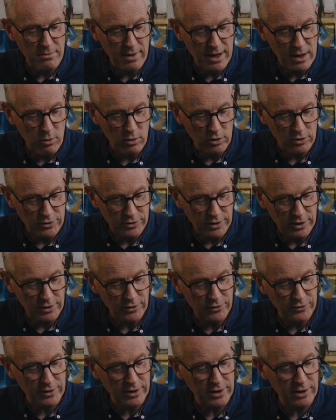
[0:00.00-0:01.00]
may want to
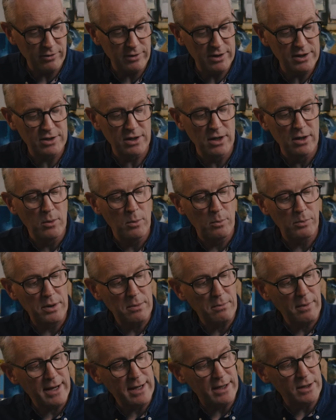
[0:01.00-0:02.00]
consider is
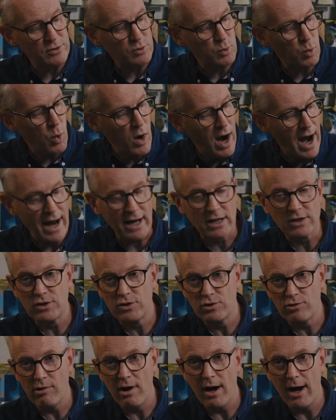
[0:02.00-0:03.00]
Printmaker's wax
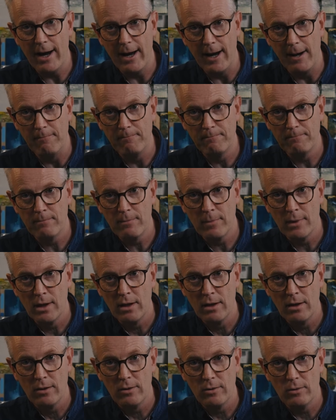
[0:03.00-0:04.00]
dryer.
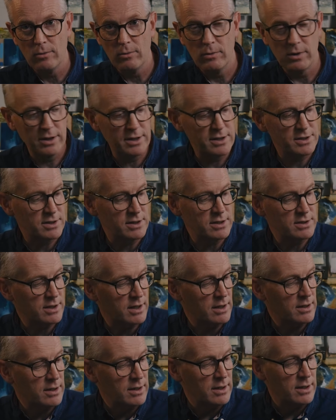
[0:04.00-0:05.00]
Well, this is a